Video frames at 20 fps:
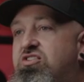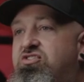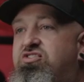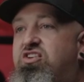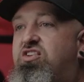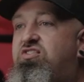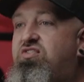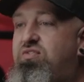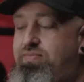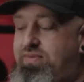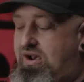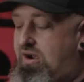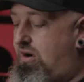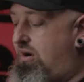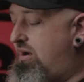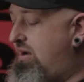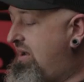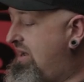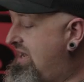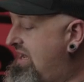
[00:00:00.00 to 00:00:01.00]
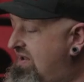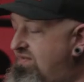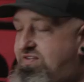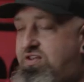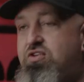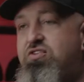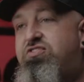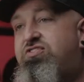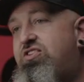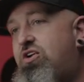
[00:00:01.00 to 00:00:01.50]
adjust from there. If
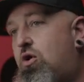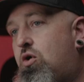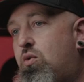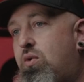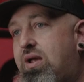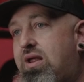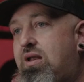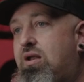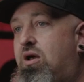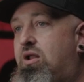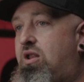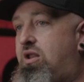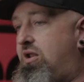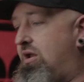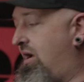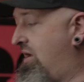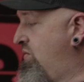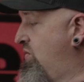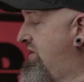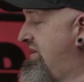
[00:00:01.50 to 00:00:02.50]
you zero in on a non